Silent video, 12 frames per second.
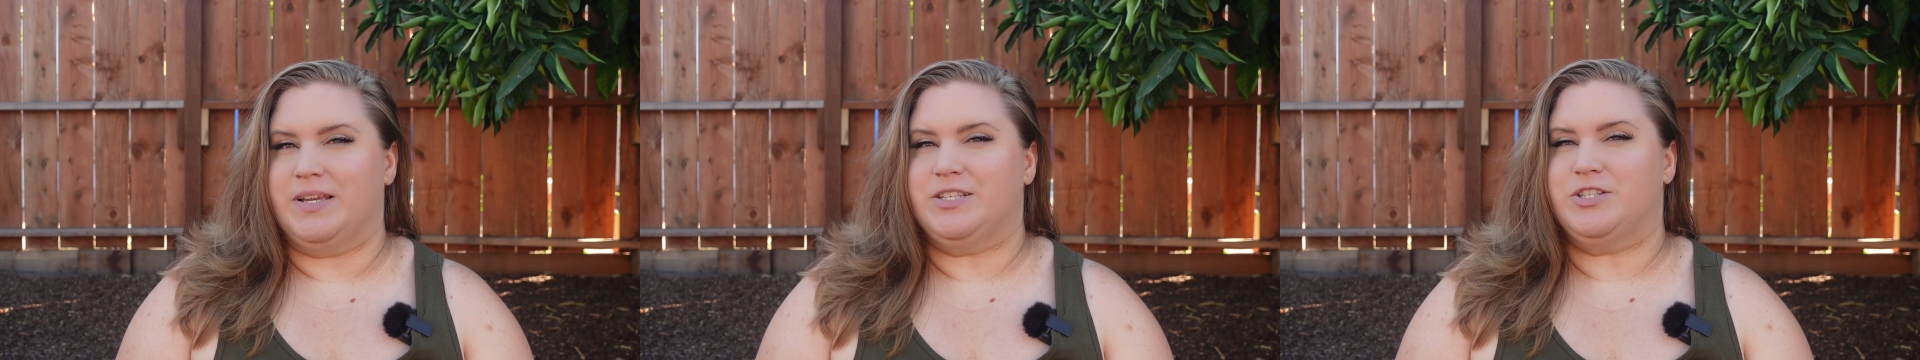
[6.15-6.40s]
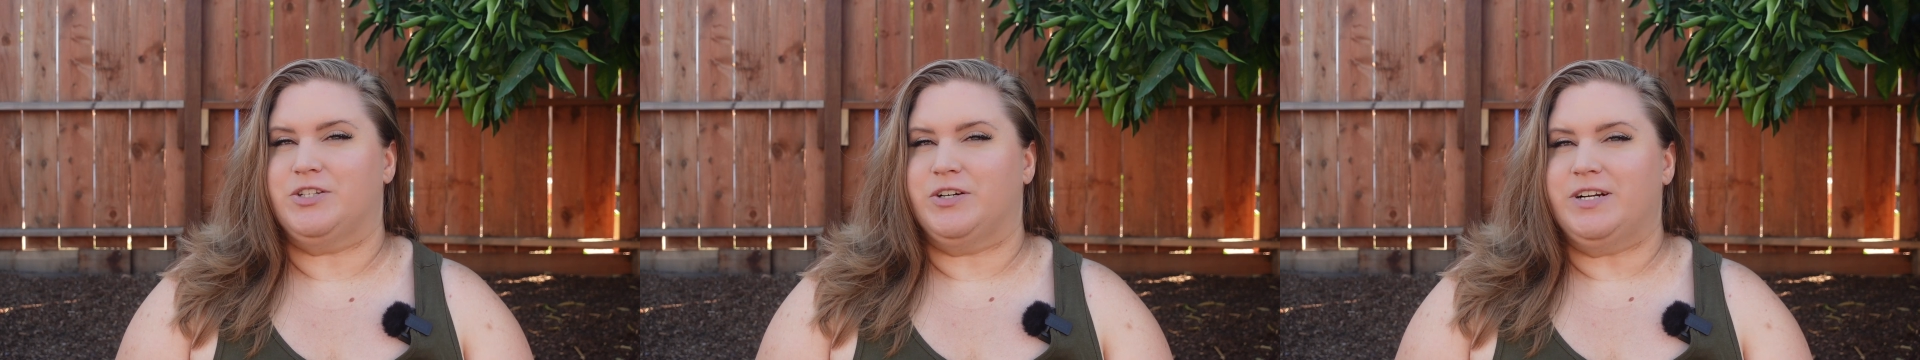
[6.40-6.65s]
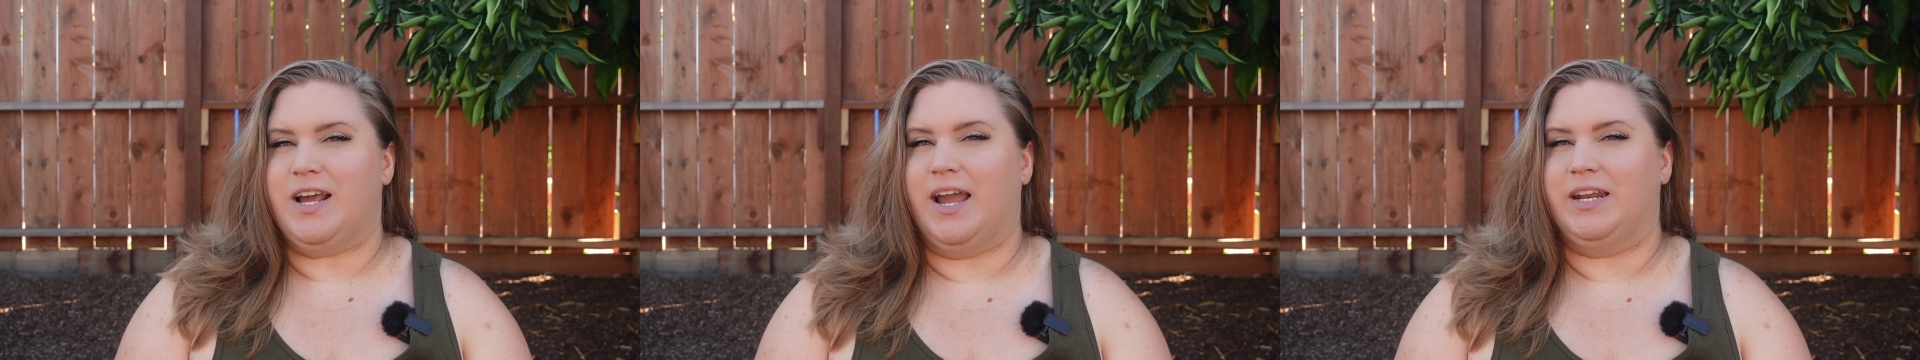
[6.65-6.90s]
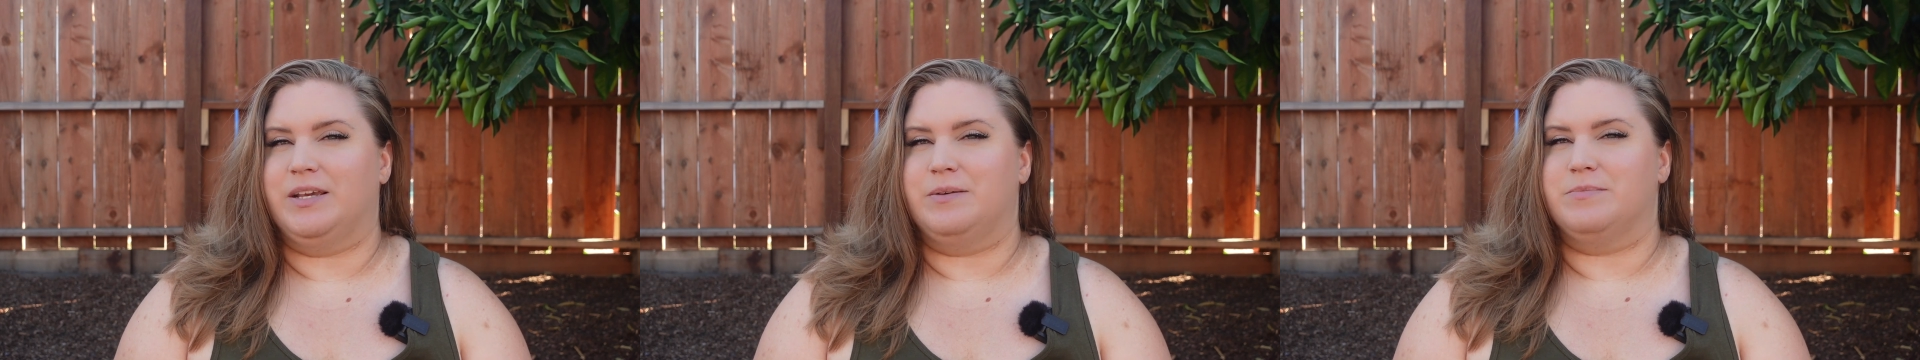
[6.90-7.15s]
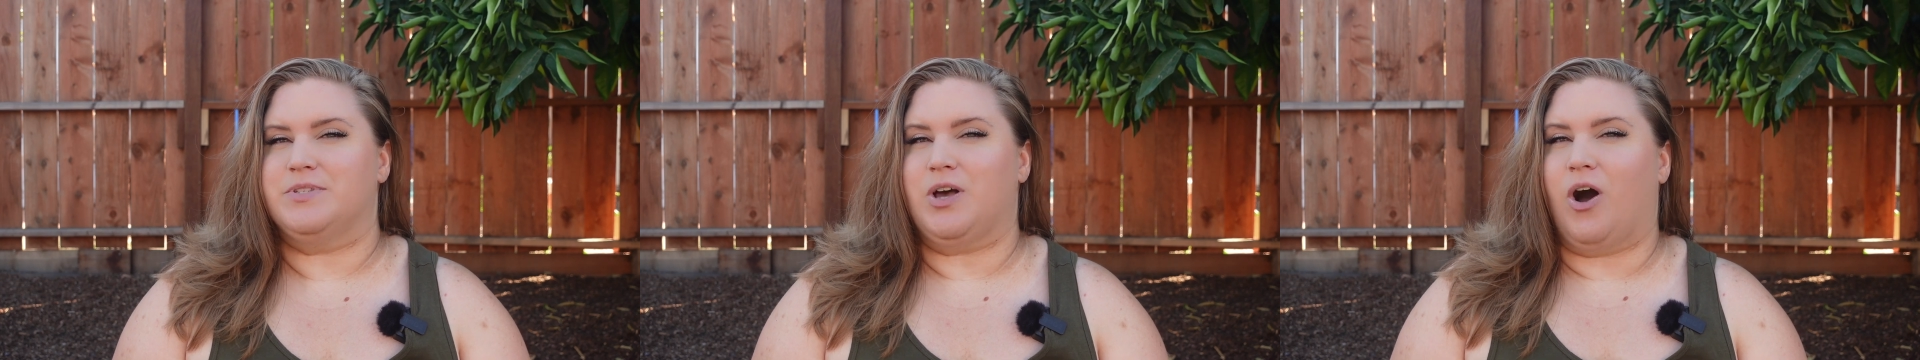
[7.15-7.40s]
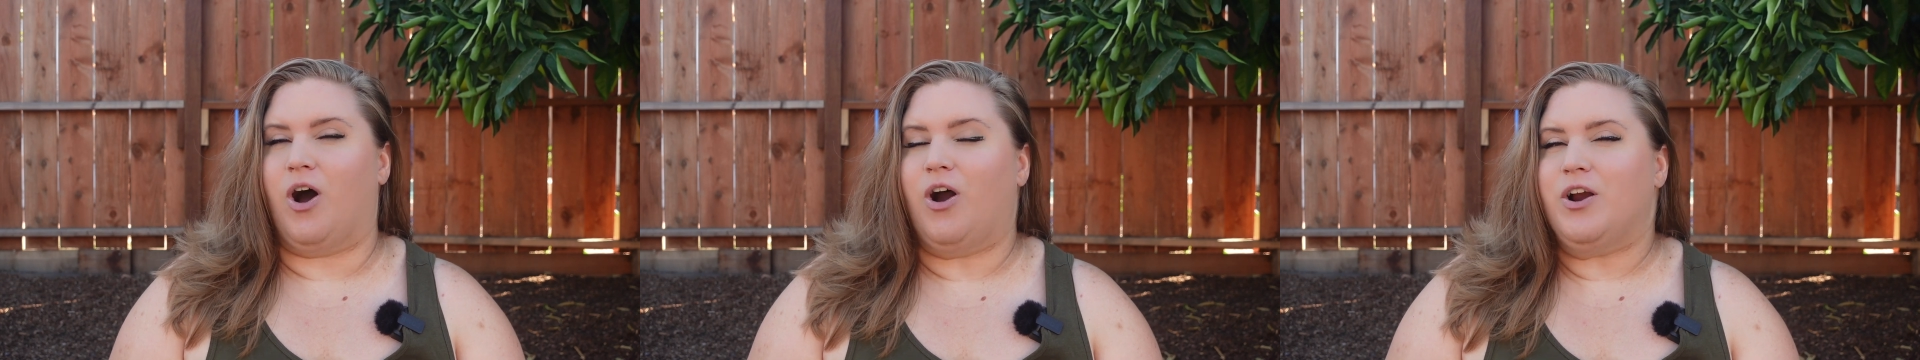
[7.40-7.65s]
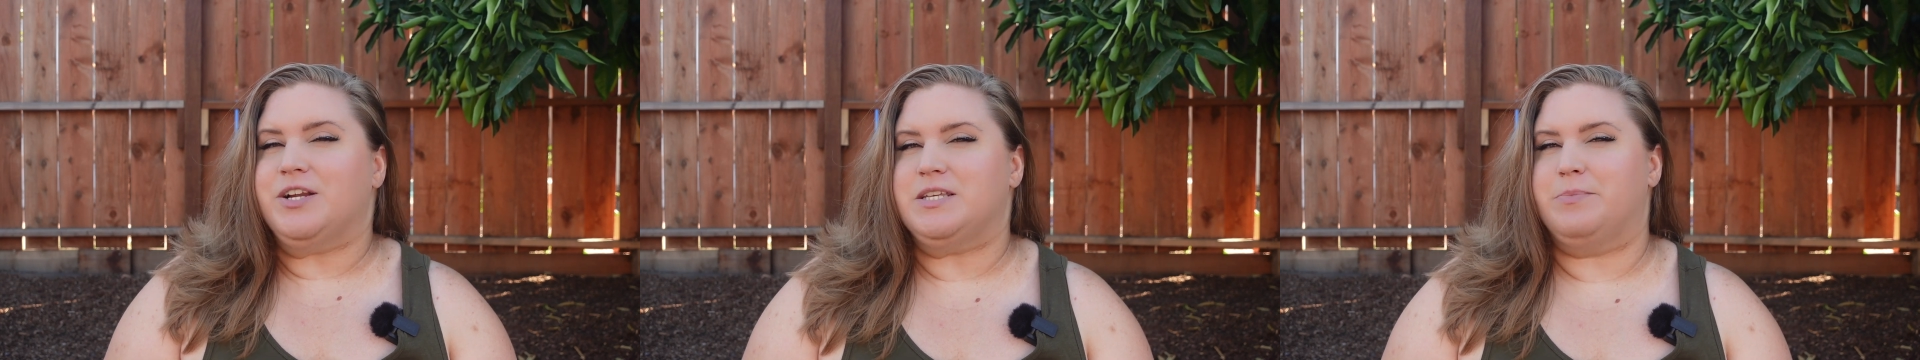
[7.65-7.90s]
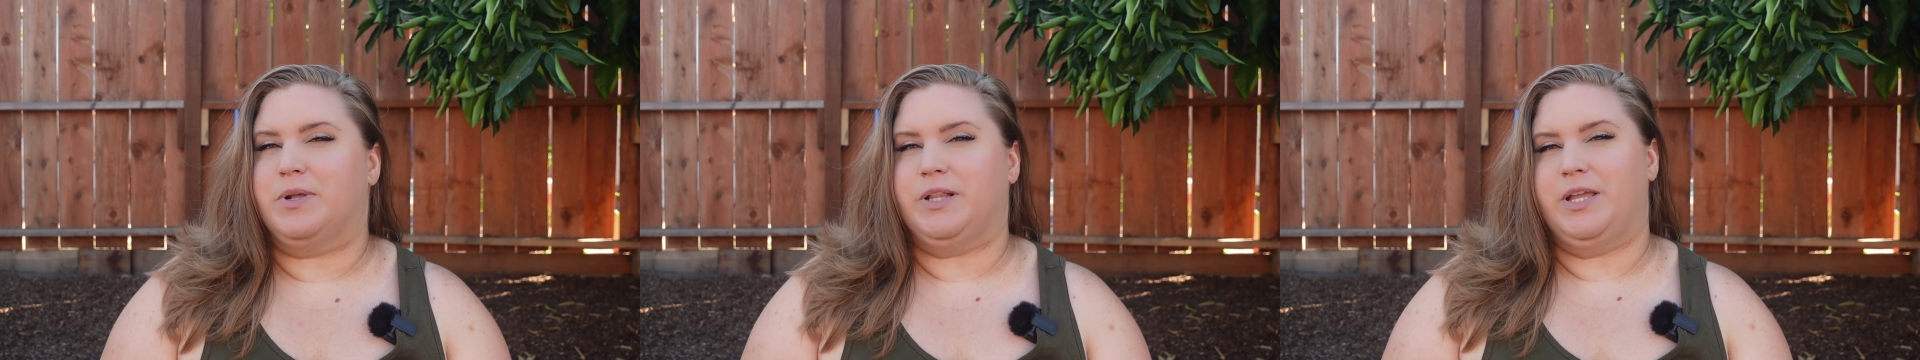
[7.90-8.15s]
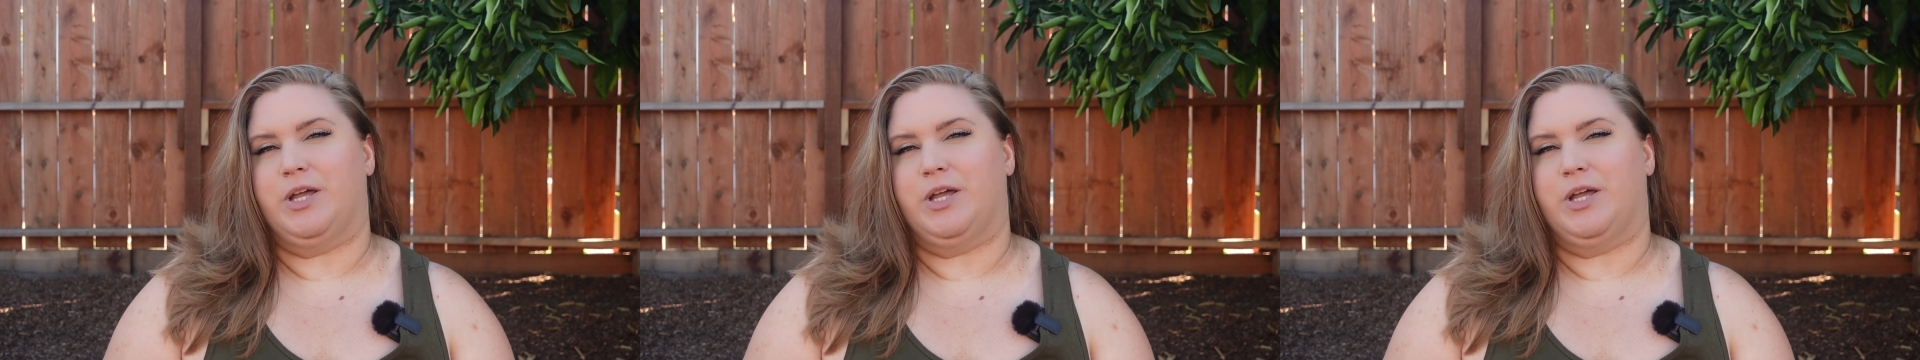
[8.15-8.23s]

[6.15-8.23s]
certain items are typically